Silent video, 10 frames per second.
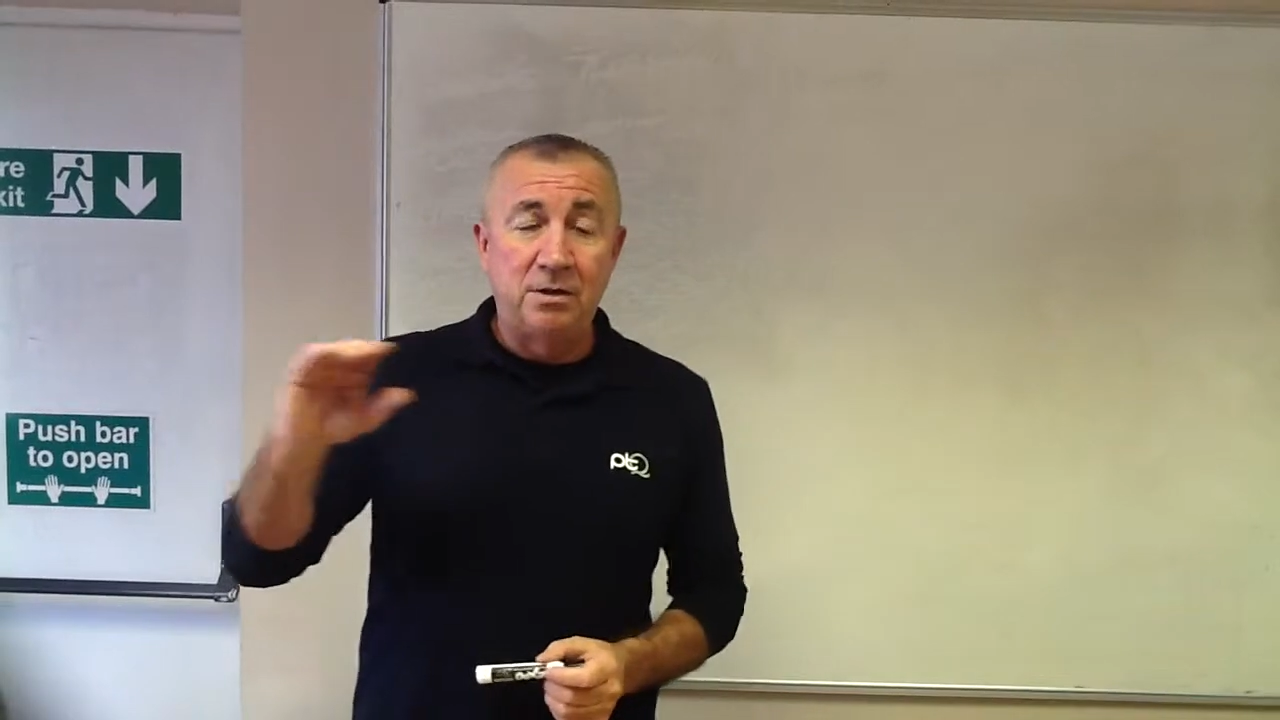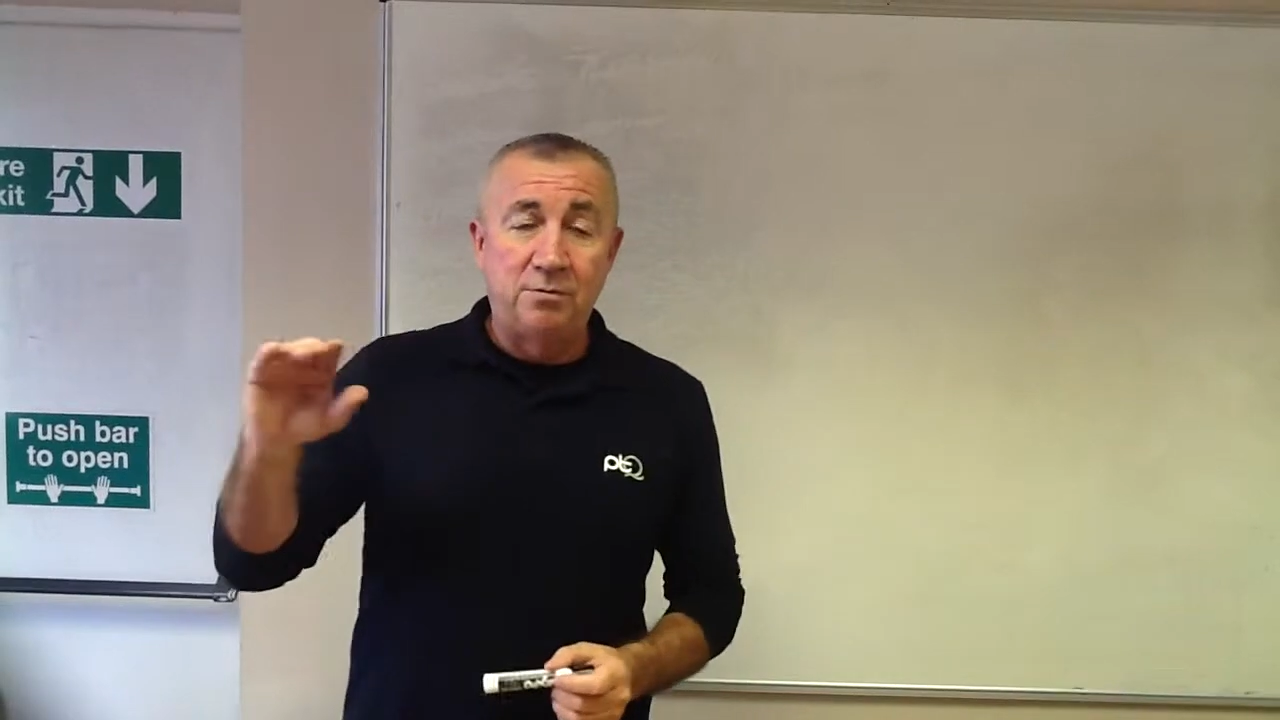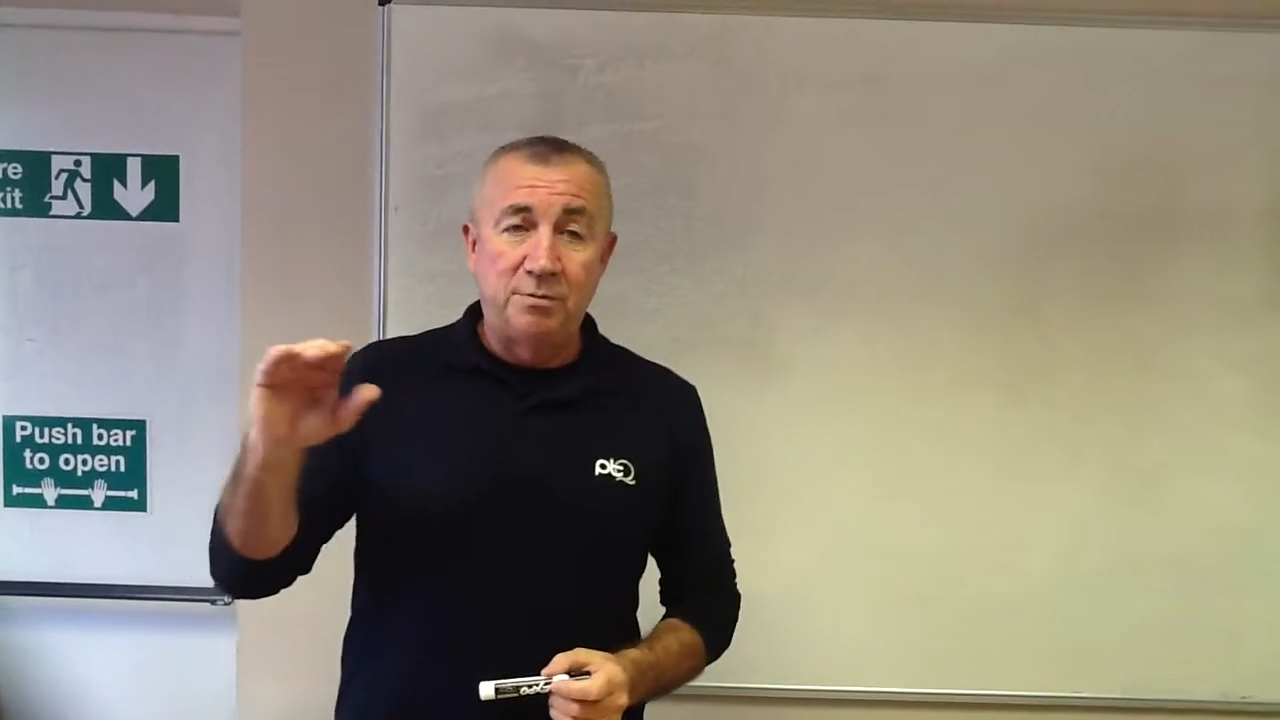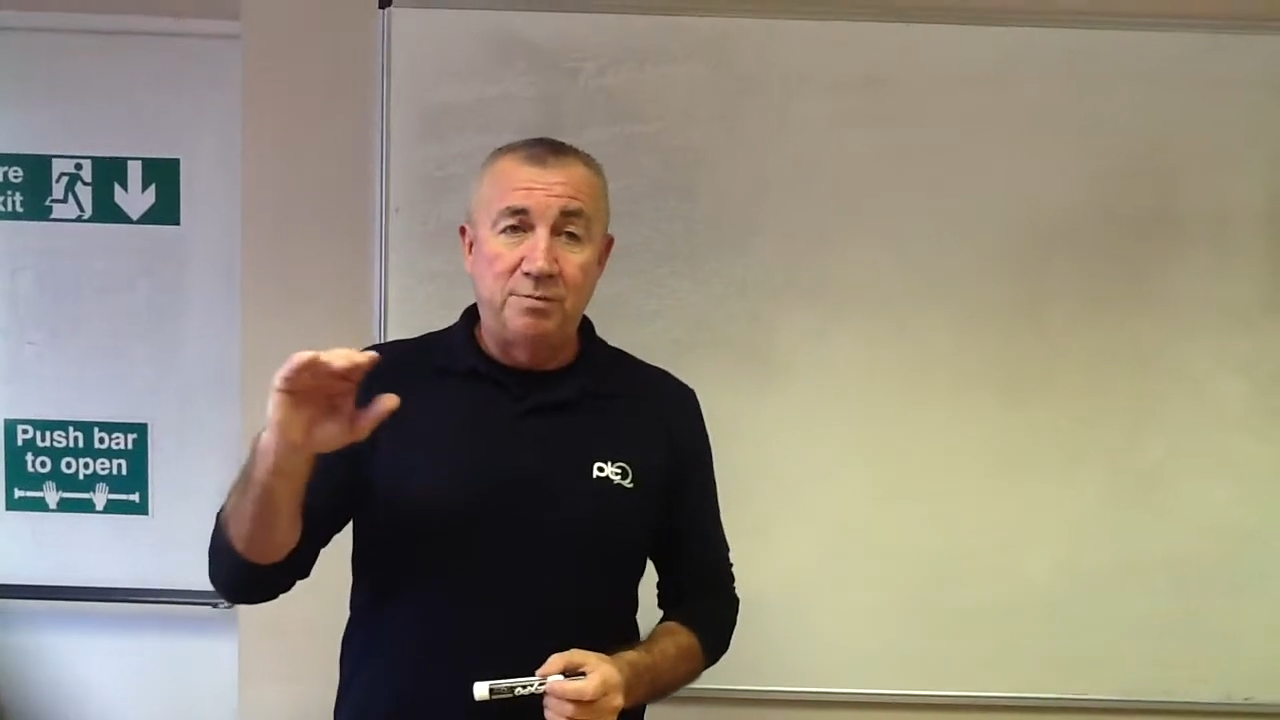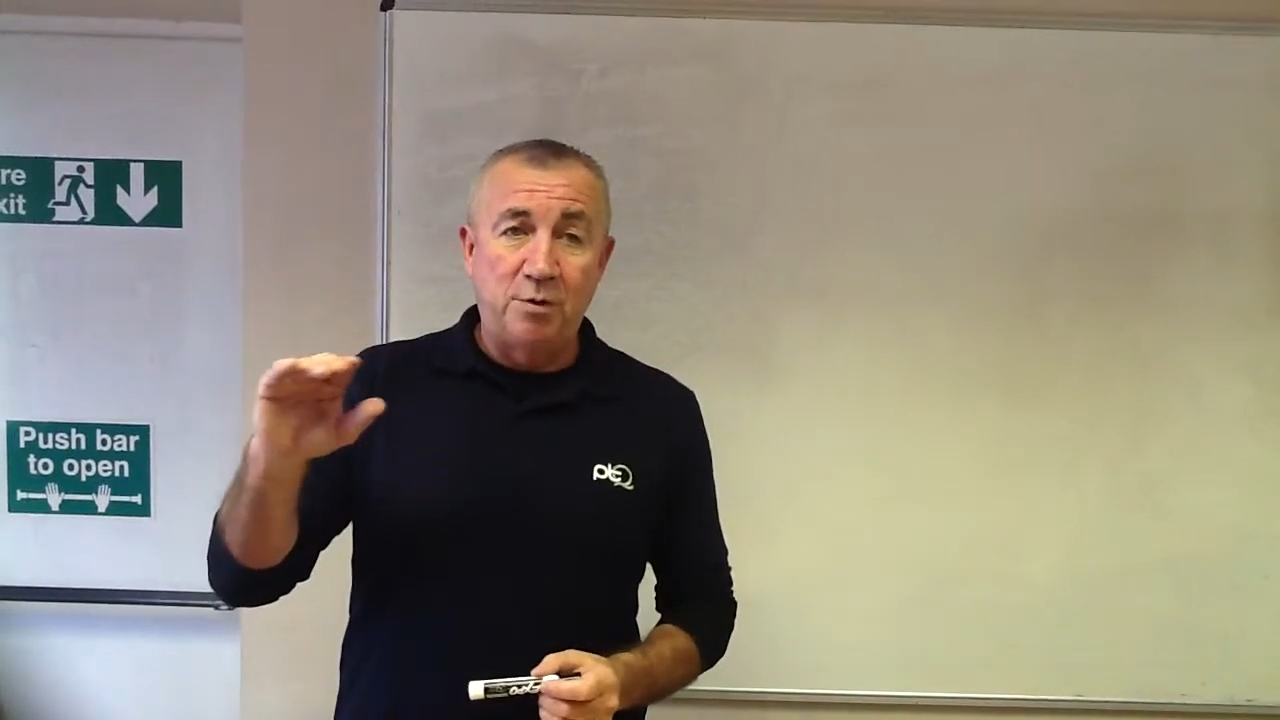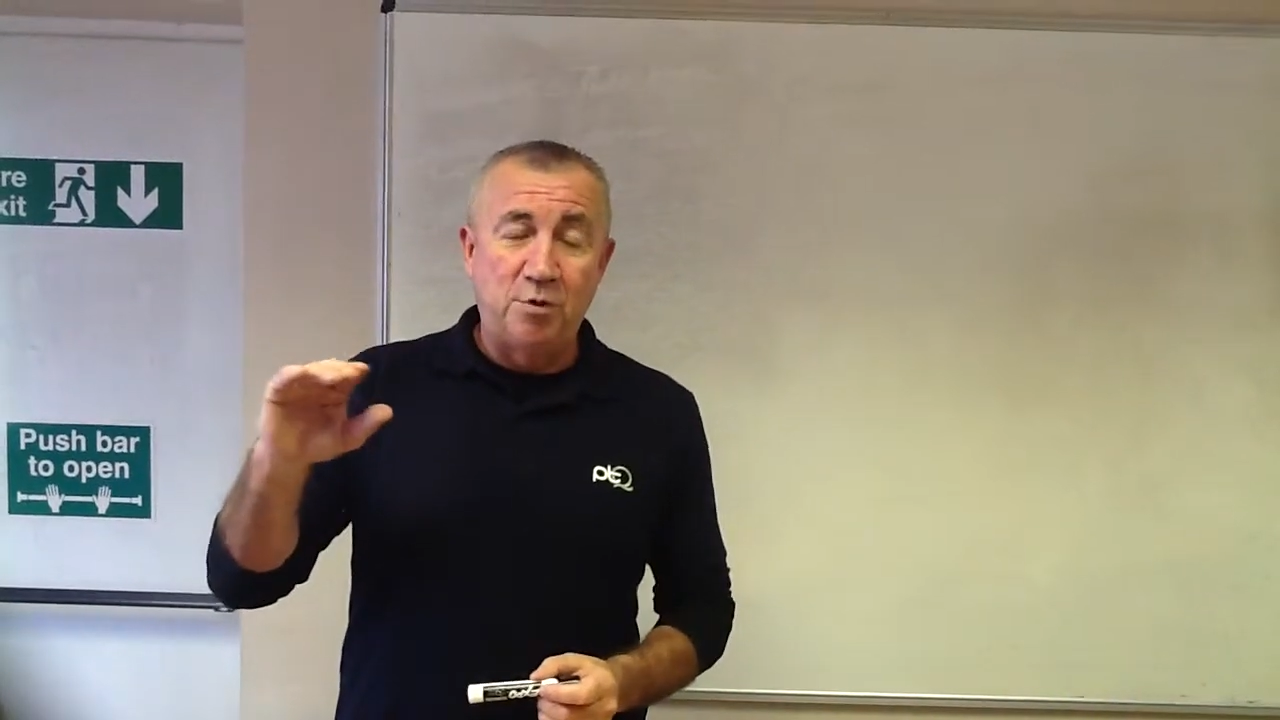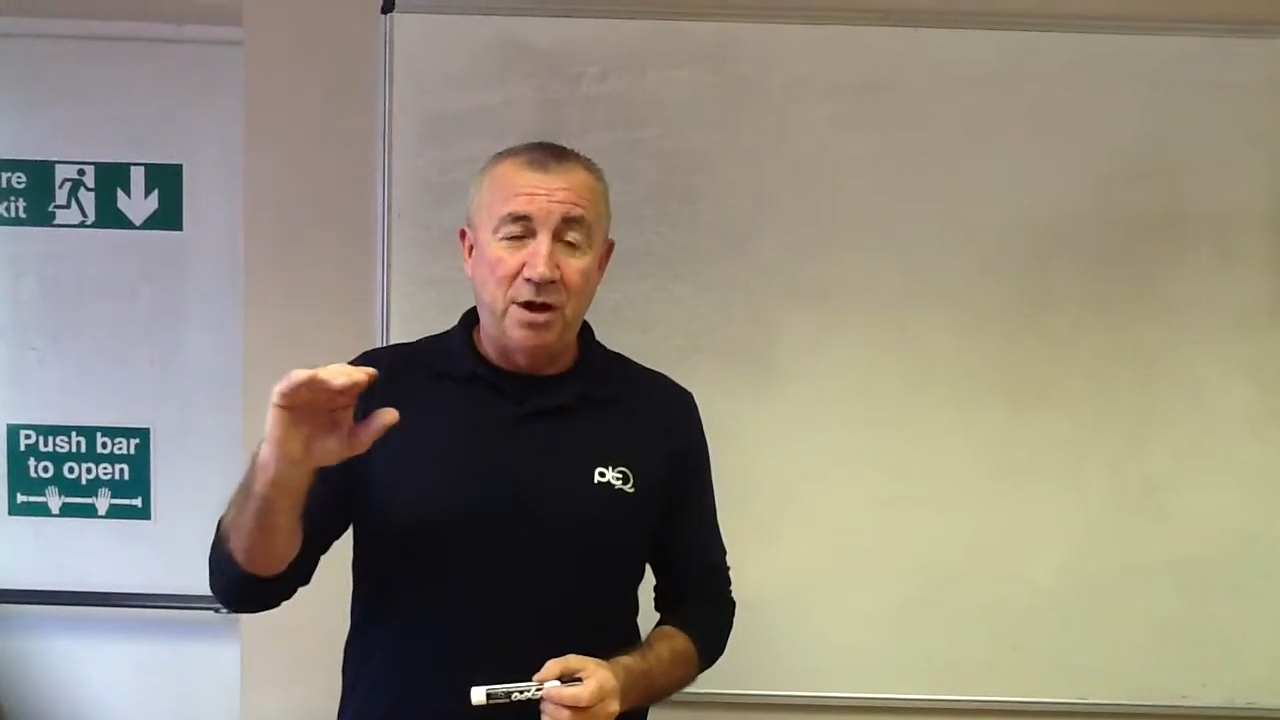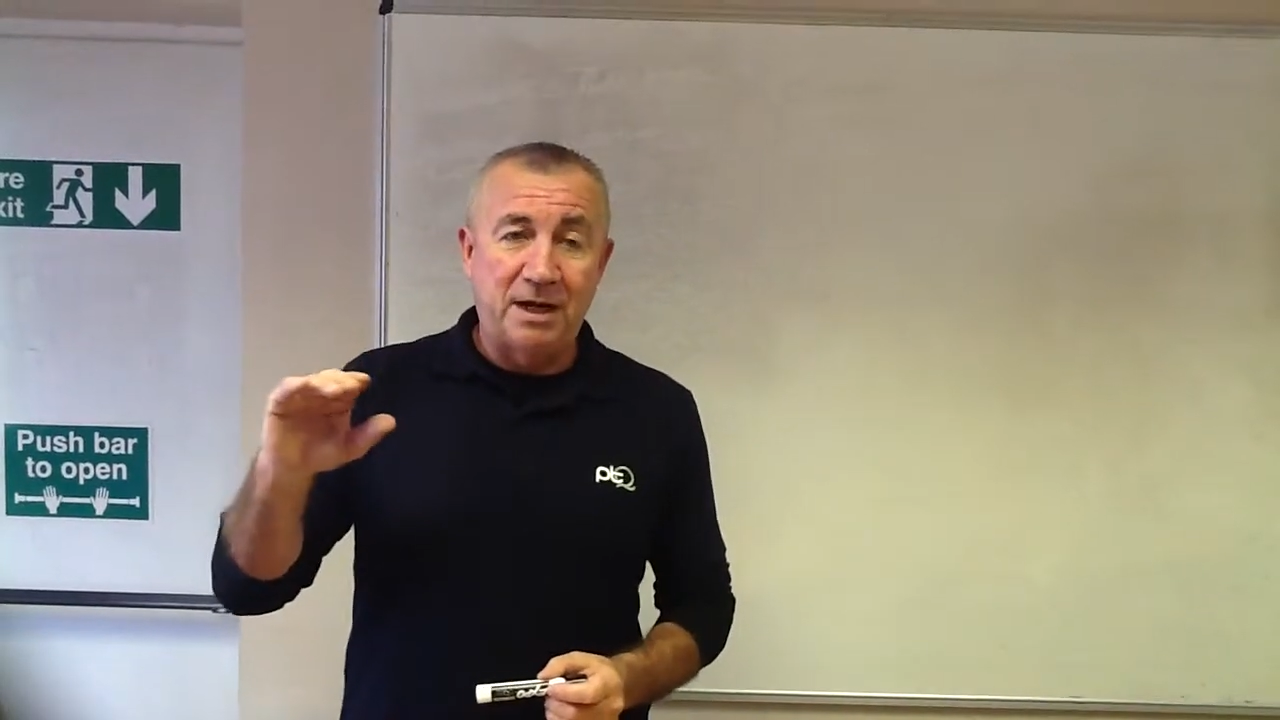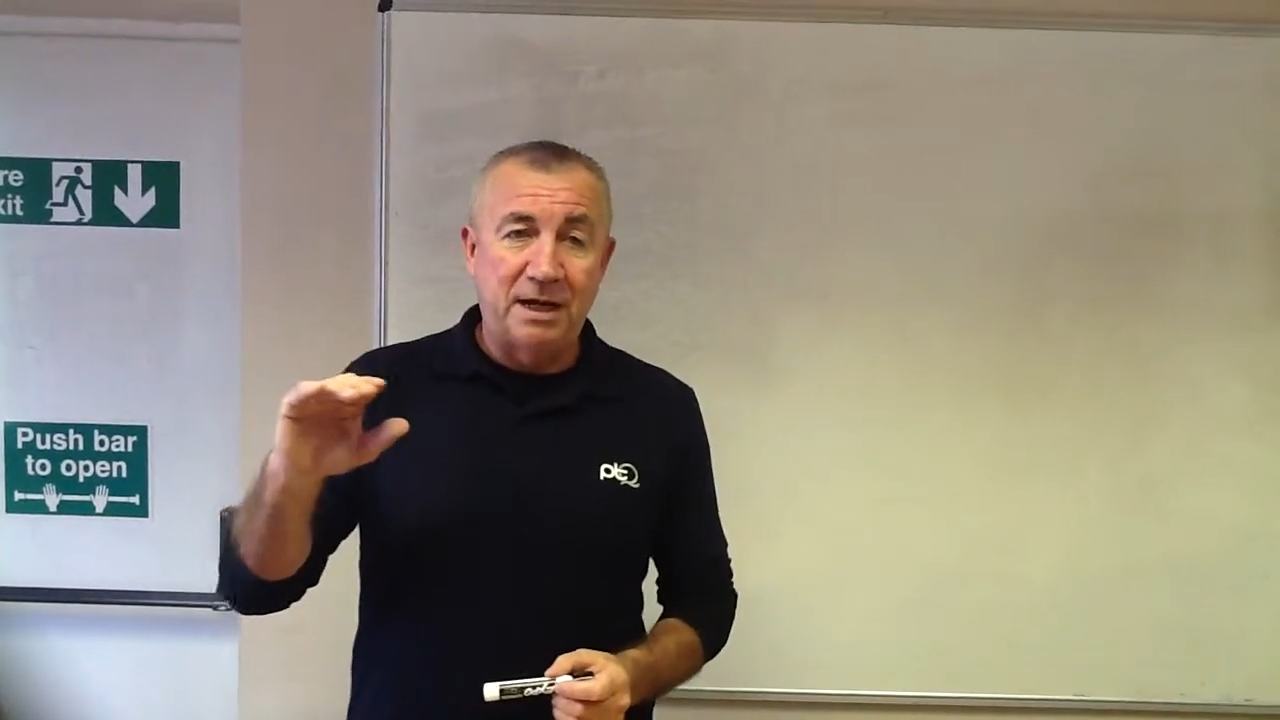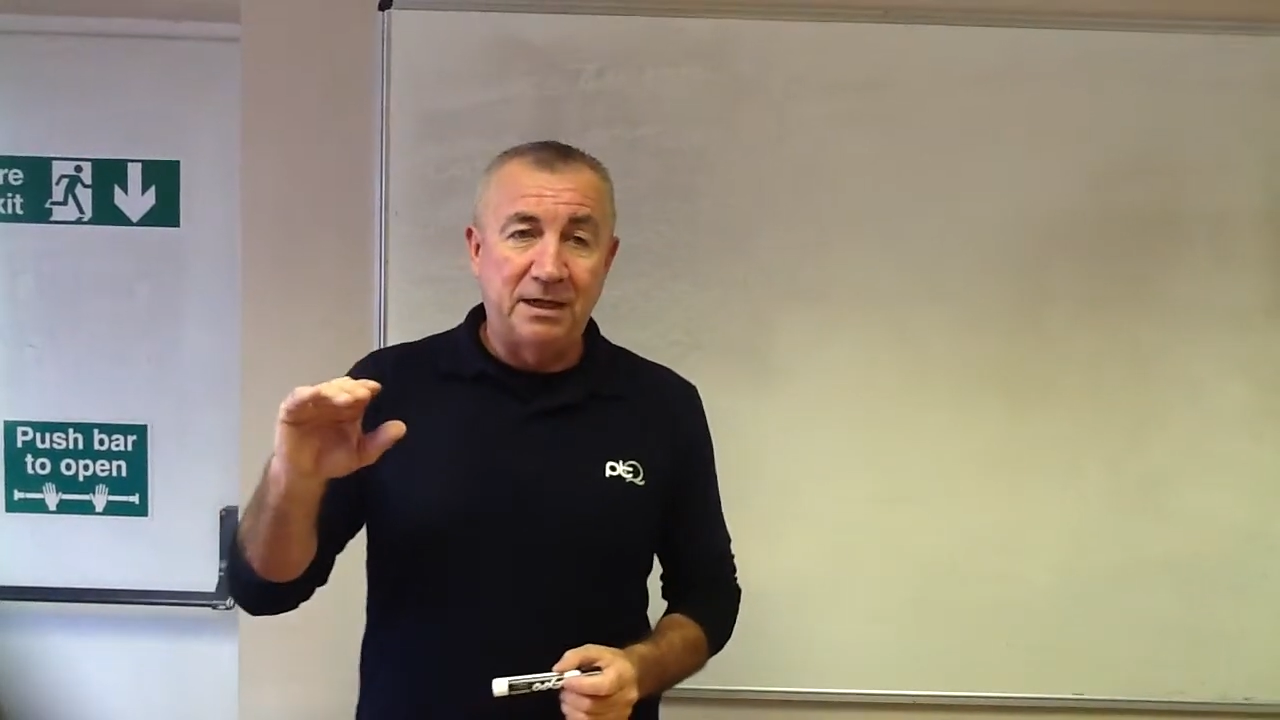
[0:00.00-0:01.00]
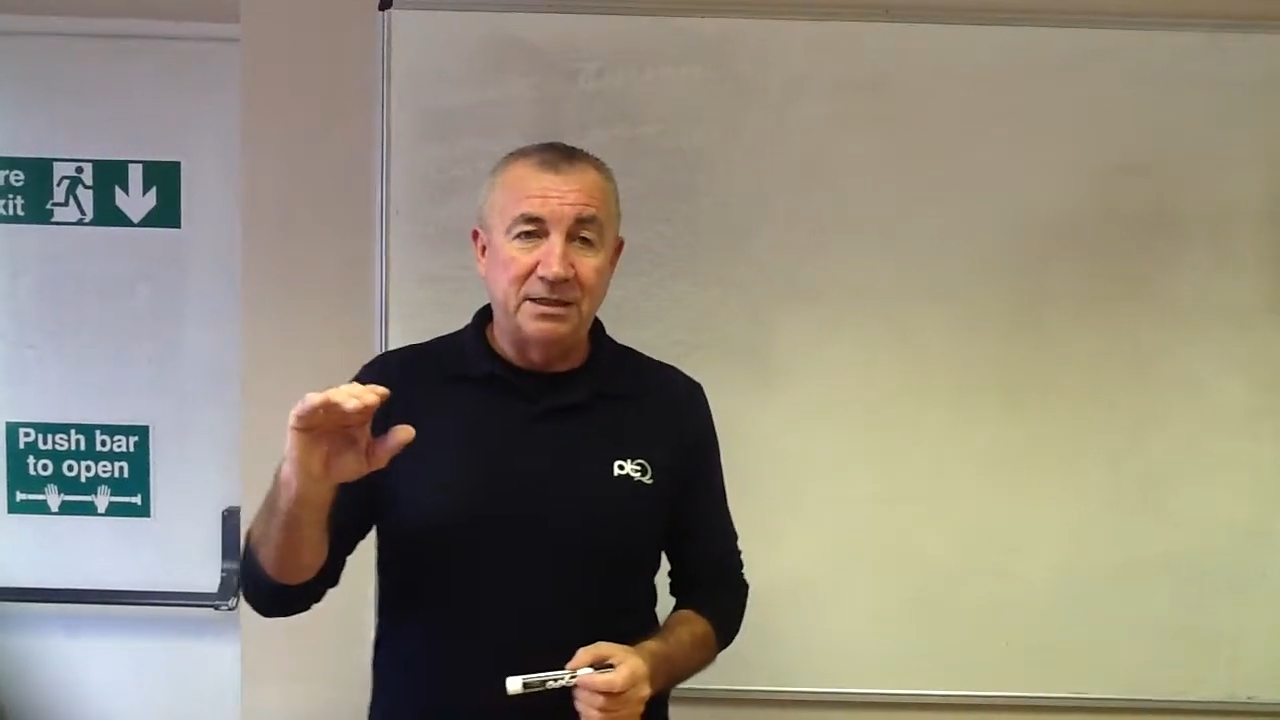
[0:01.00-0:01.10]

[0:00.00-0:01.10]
would be working